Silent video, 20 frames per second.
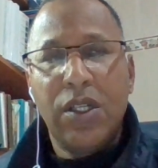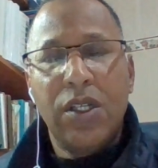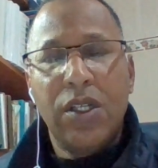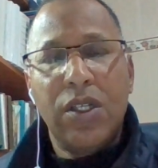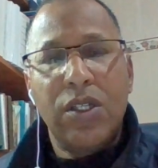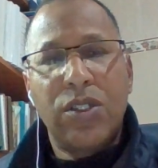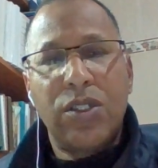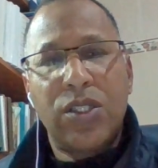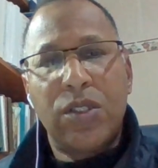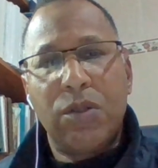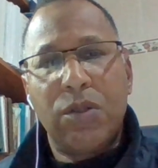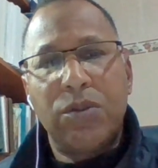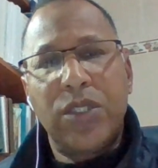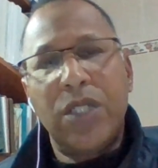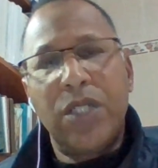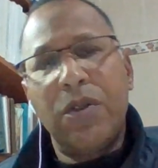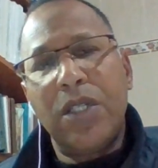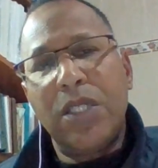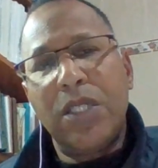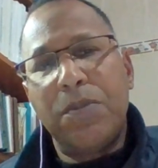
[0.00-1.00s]
So,
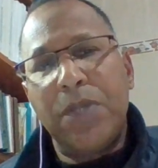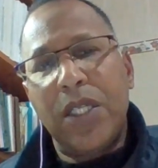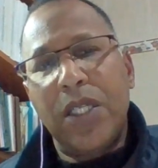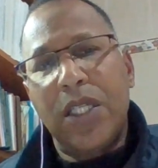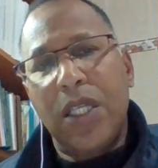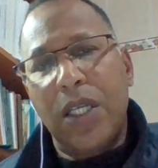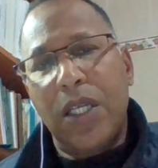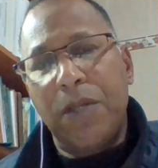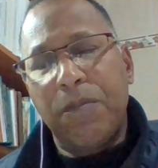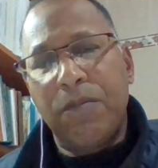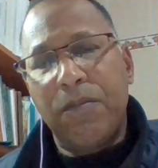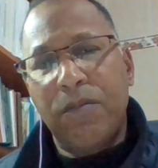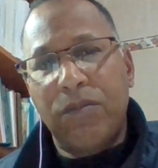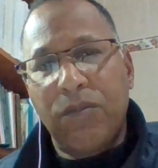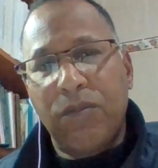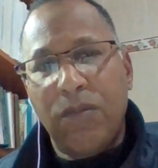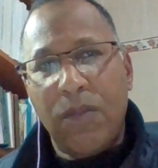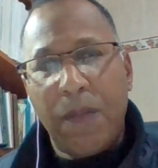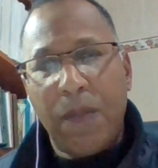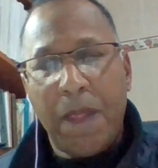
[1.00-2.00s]
generally speaking,
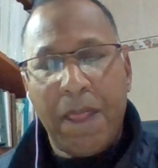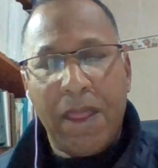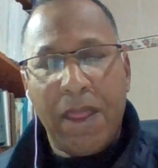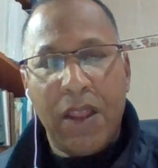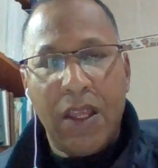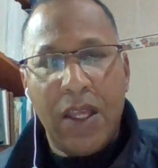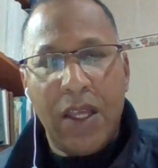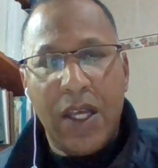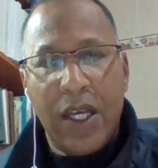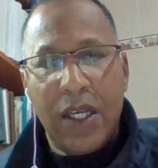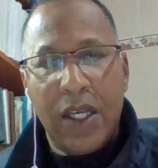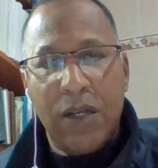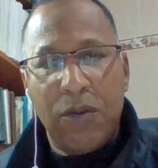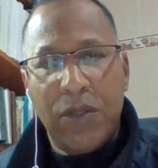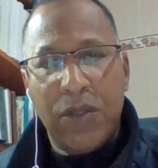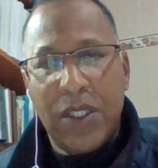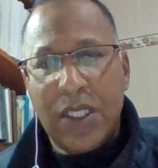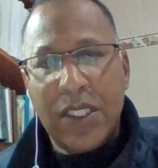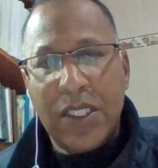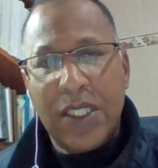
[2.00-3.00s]
we
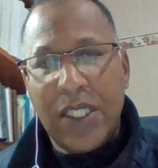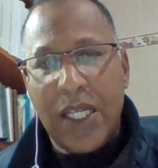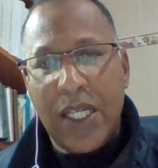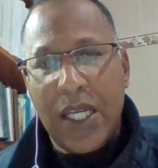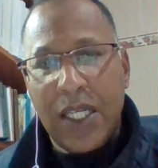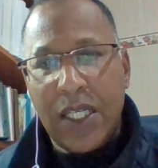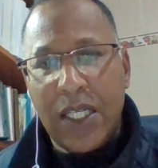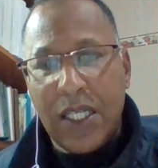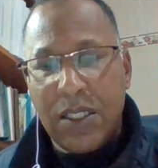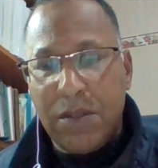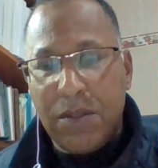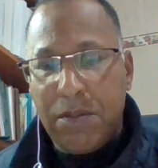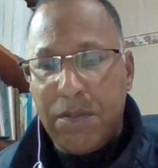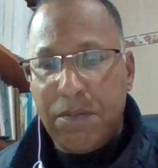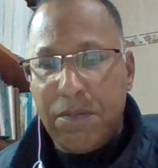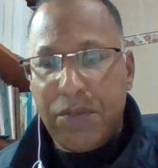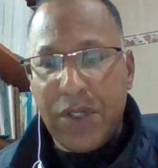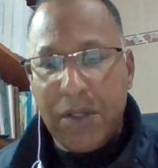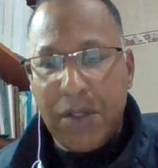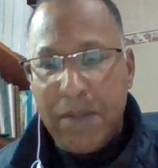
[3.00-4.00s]
can say that
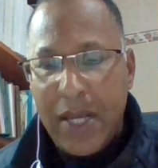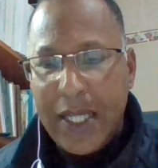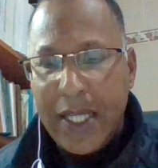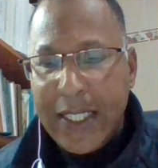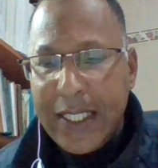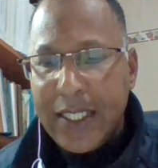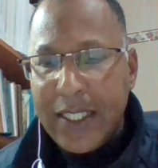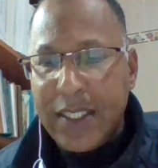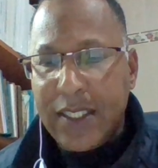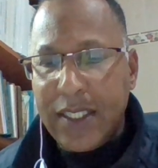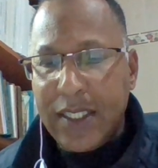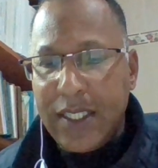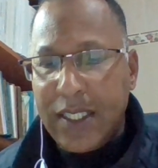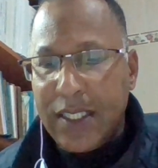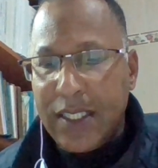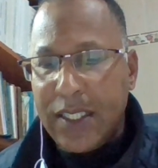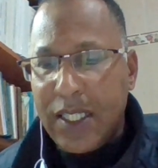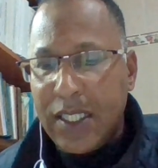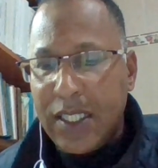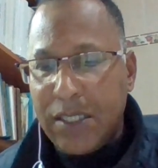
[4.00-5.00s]
pragmatics
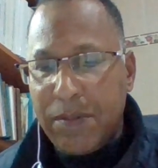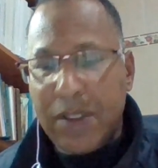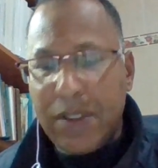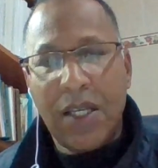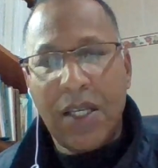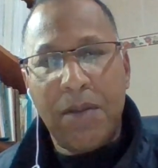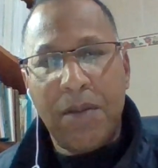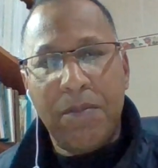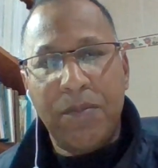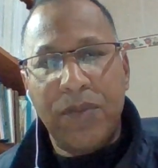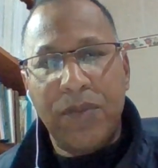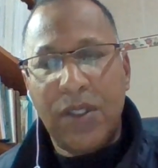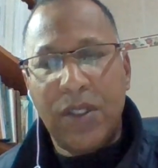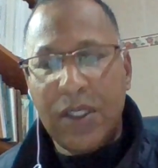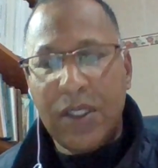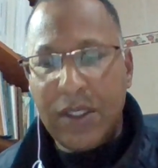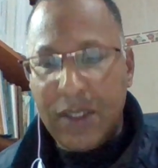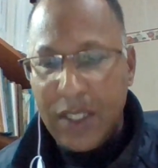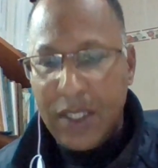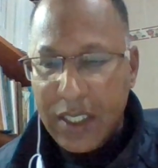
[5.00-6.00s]
has become the
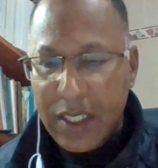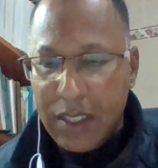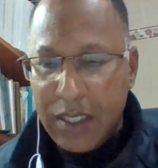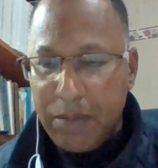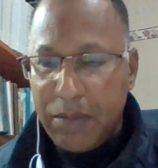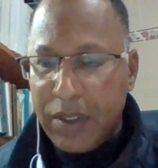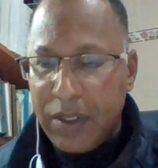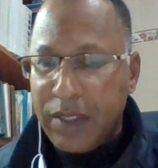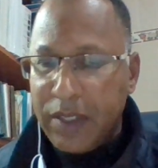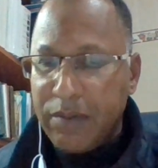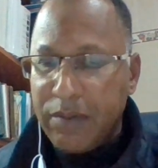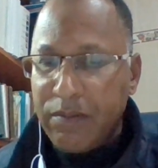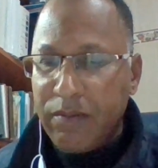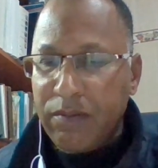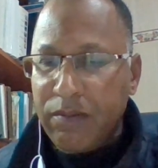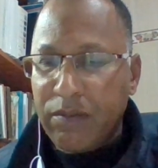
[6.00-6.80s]
discipline